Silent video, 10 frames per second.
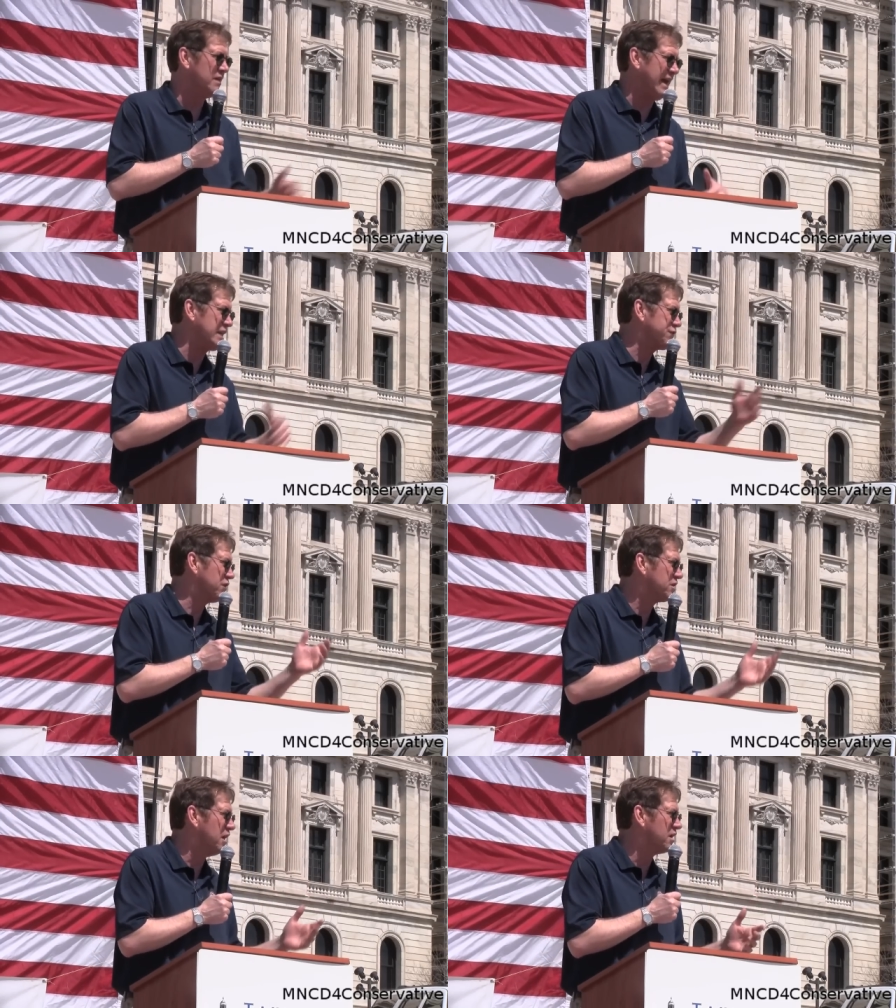cash
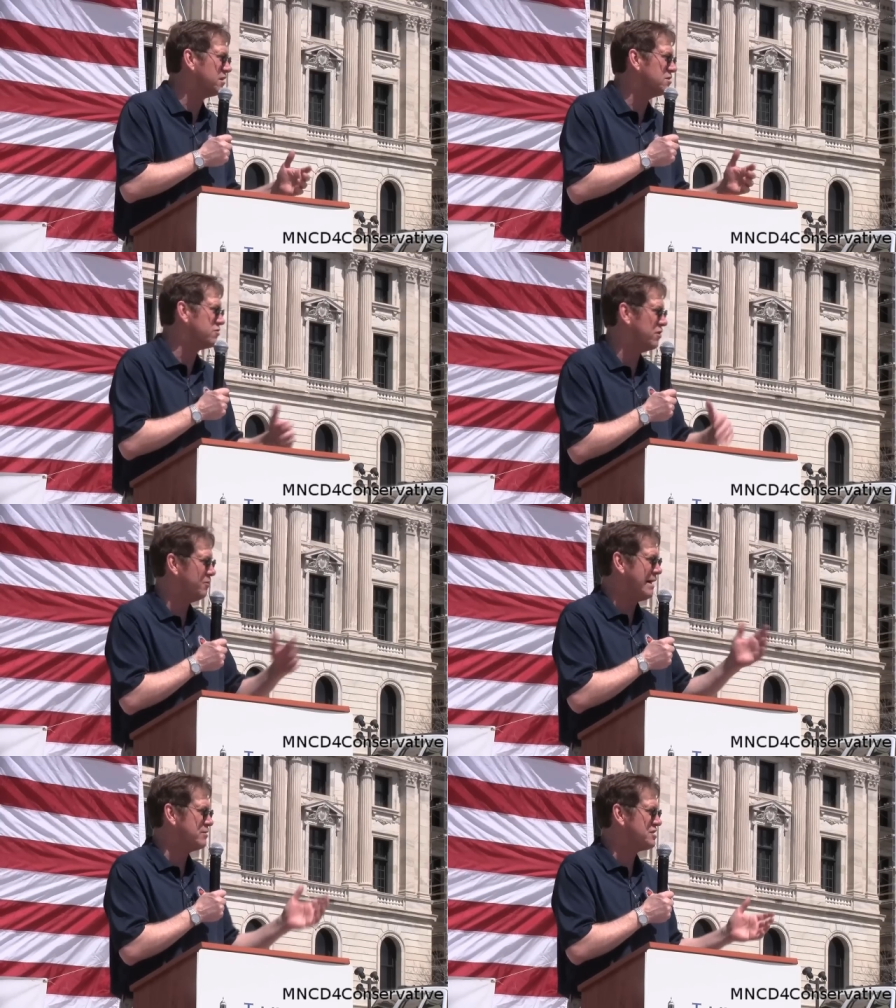for clunkers or the
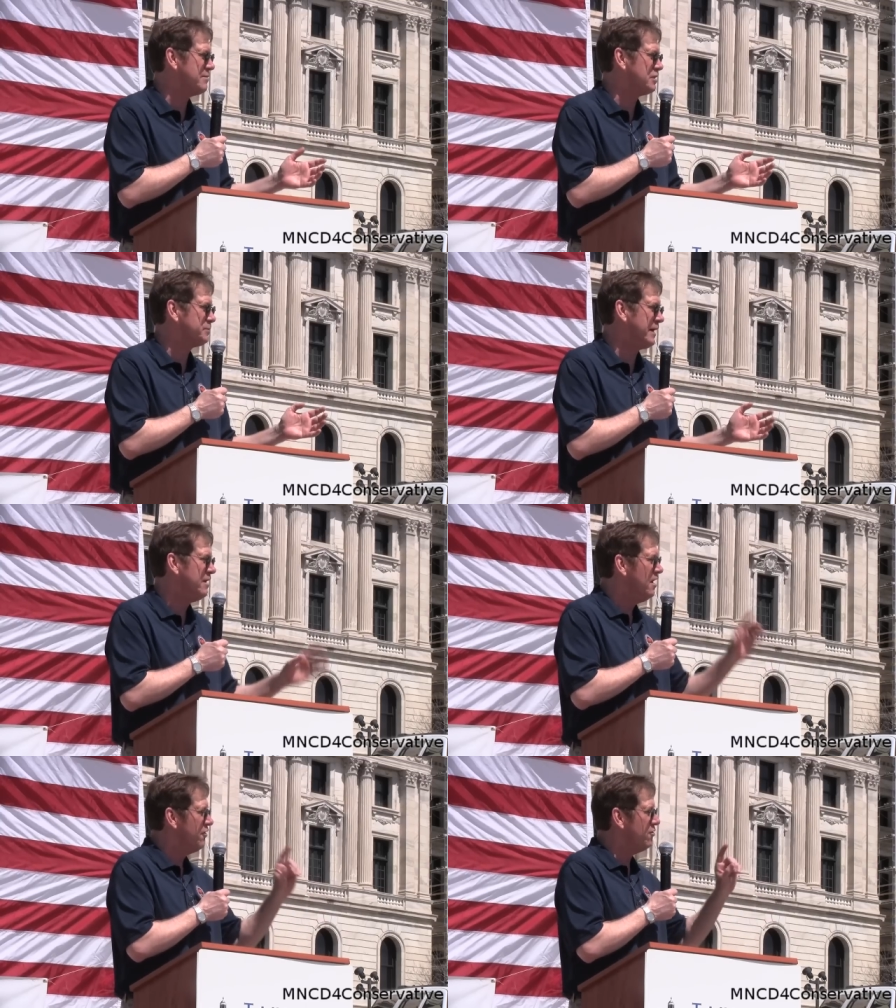Obama stimulus
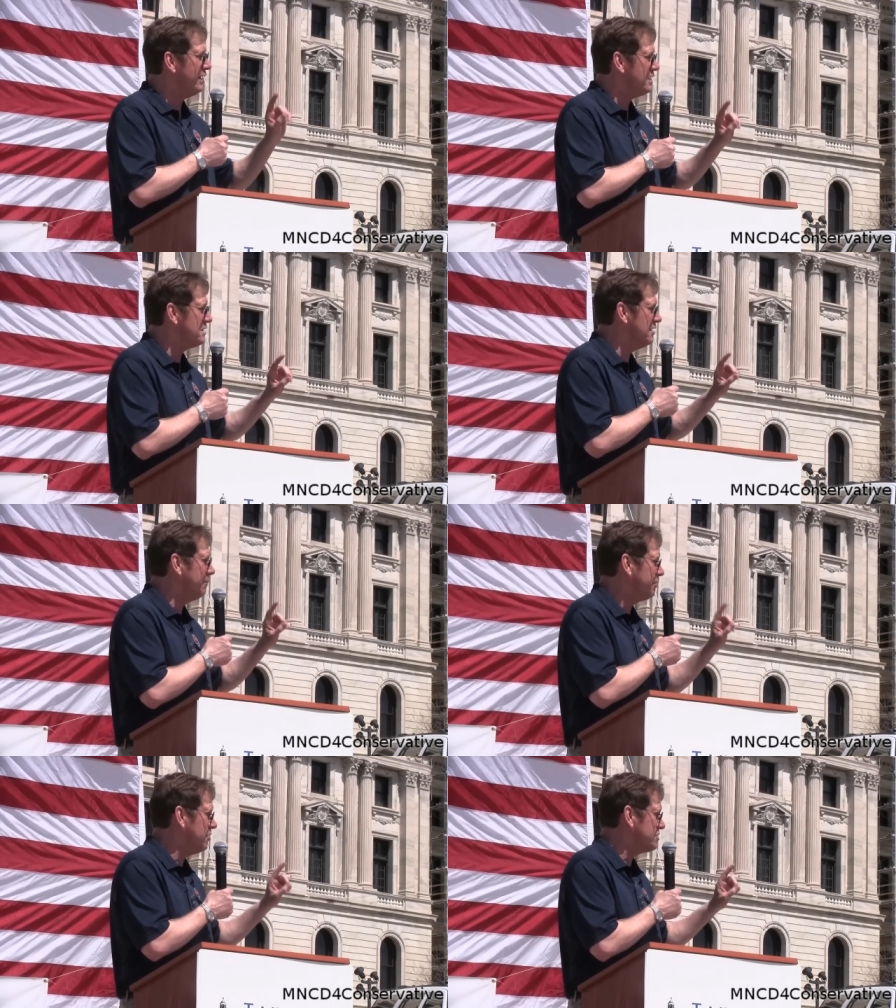plan, there isn't
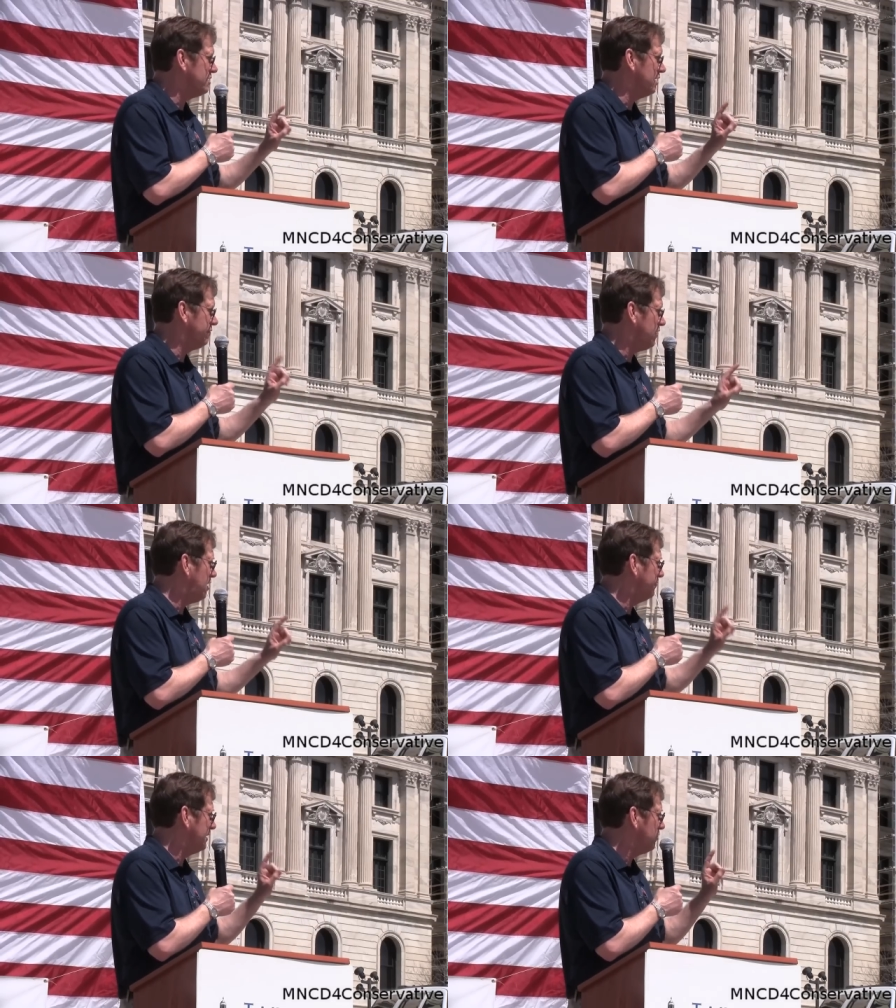a person
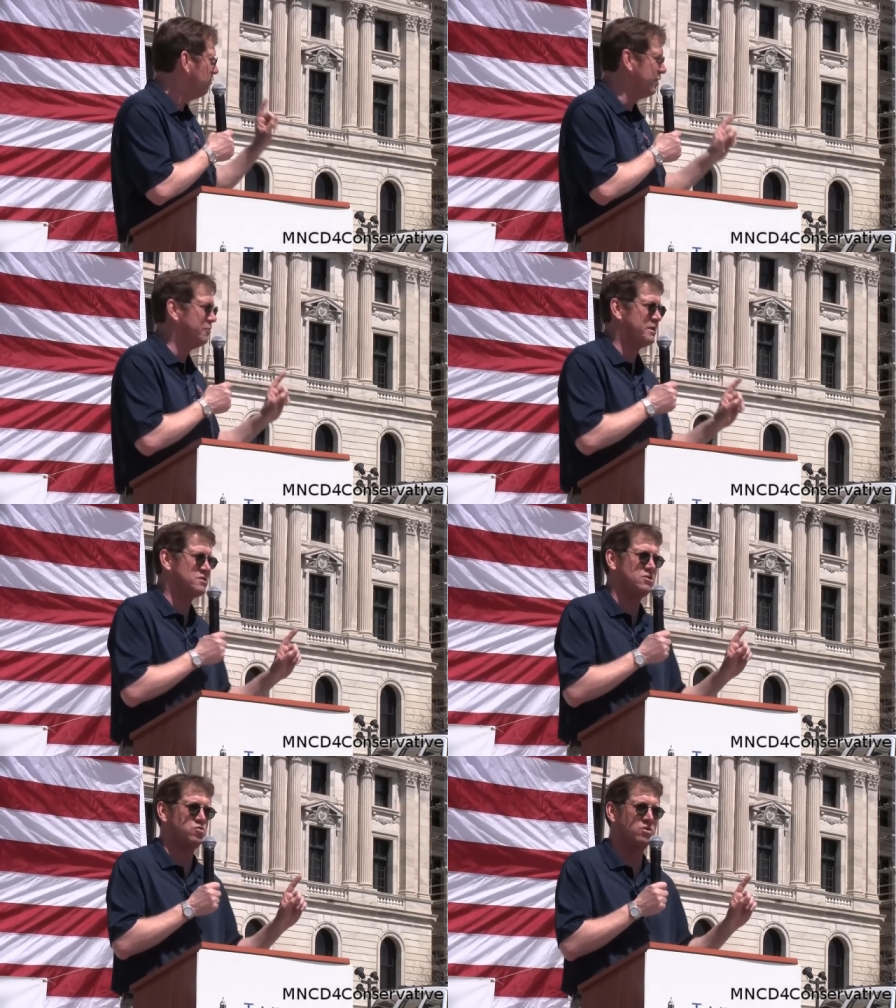involved in the real
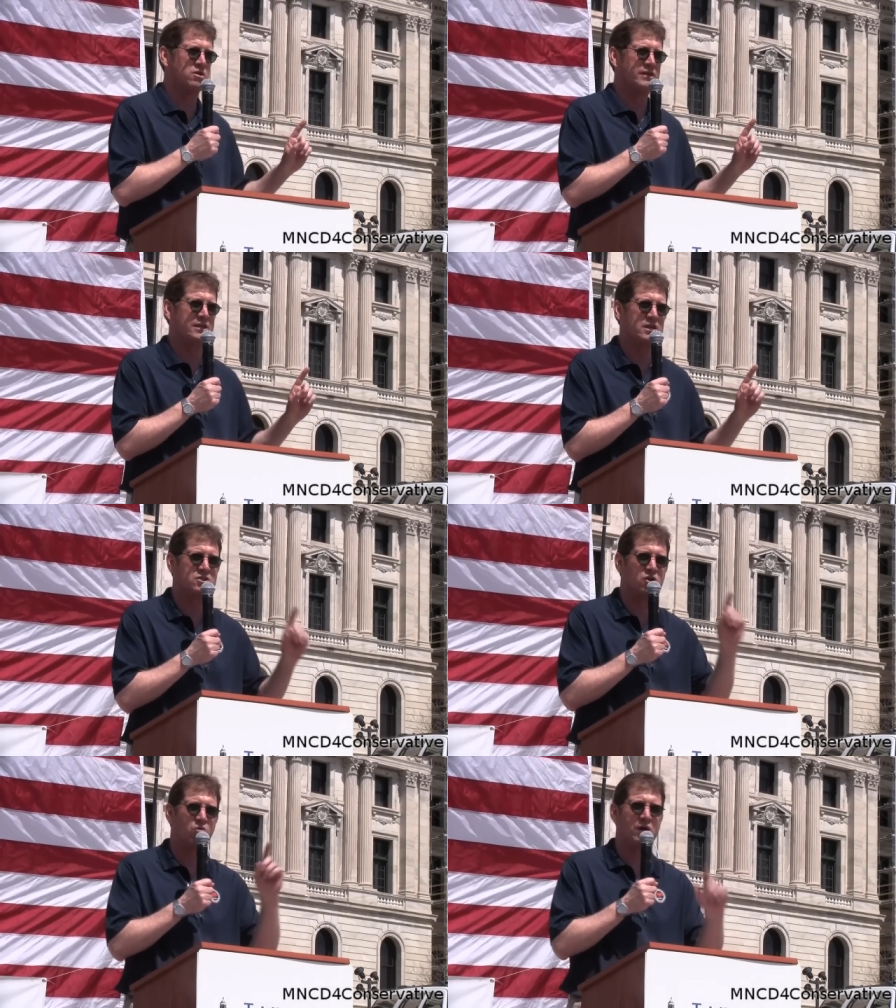business world that
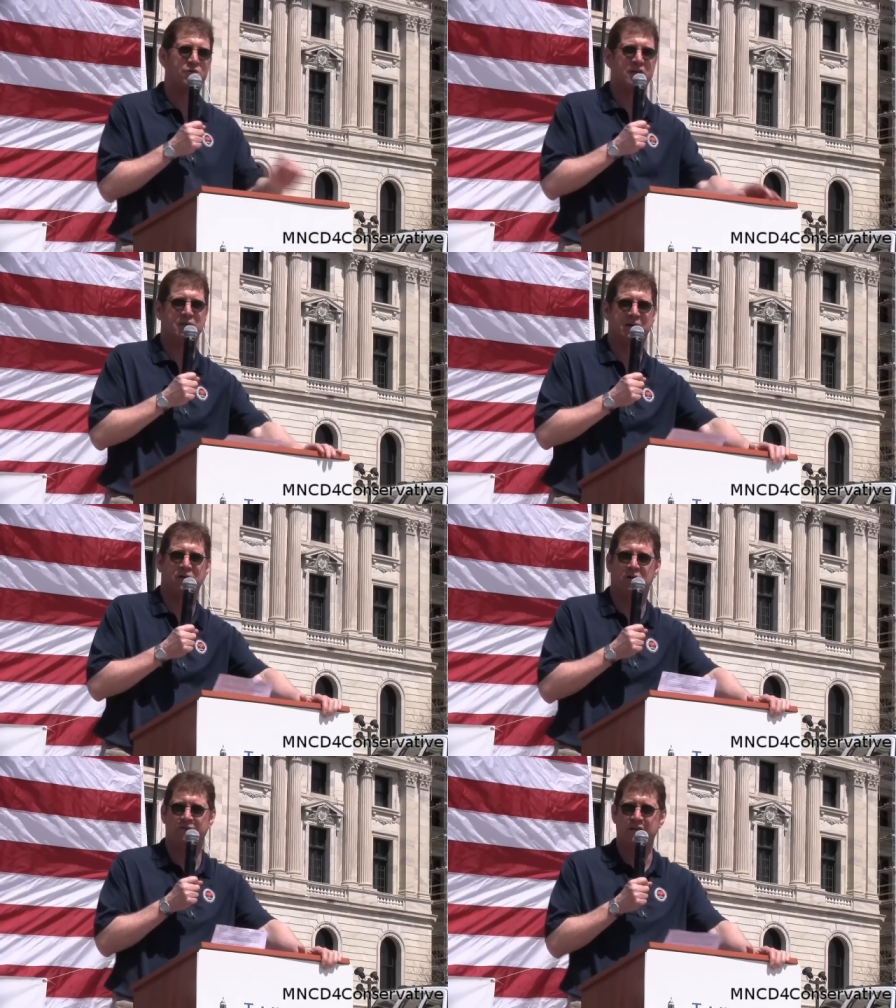does not know one thing
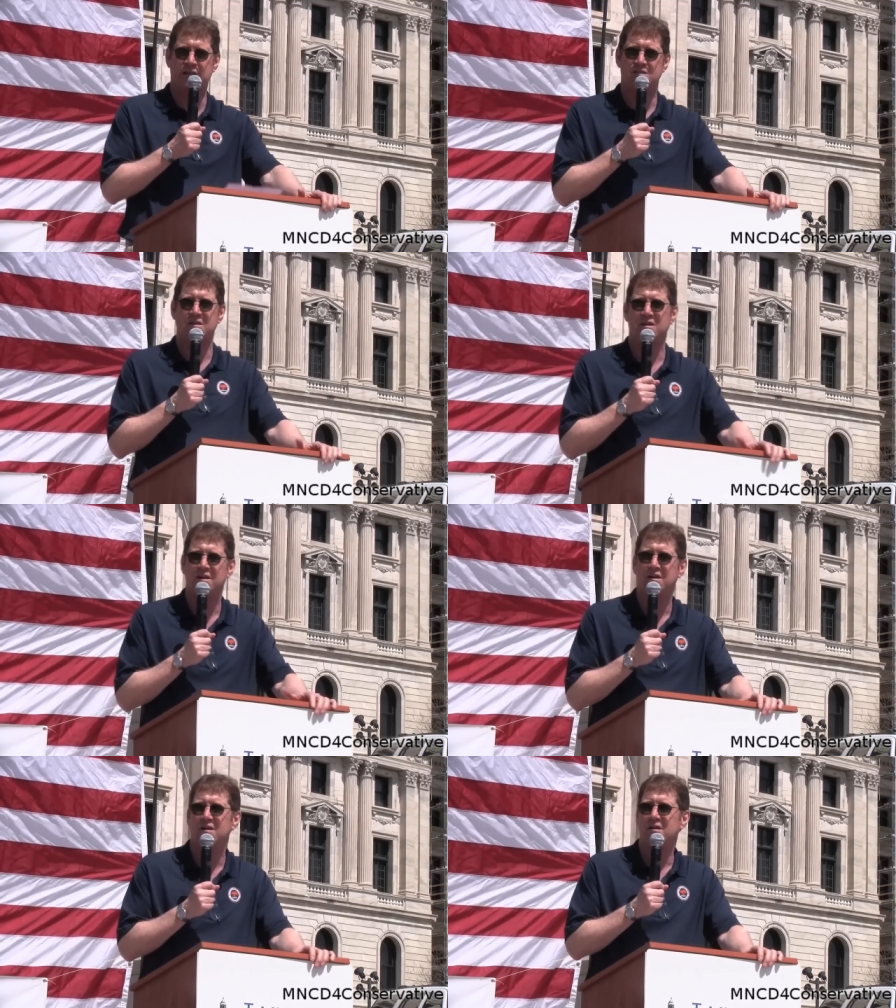about all these.
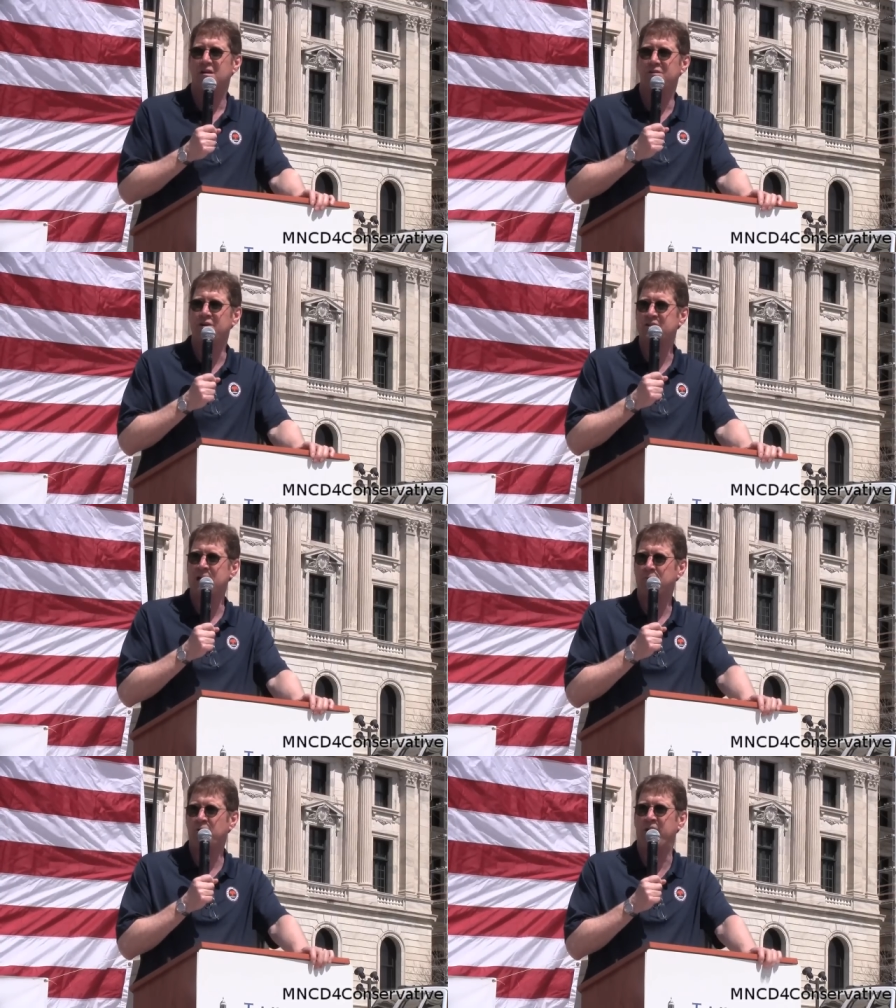They're
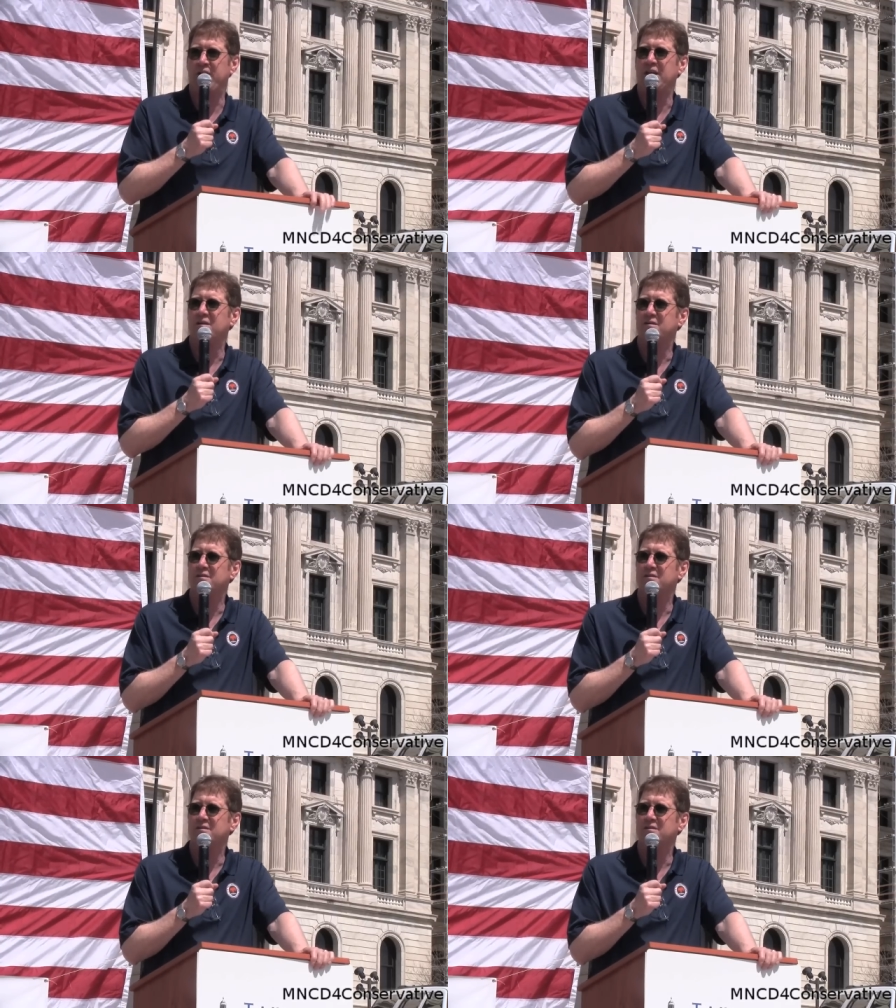temporary.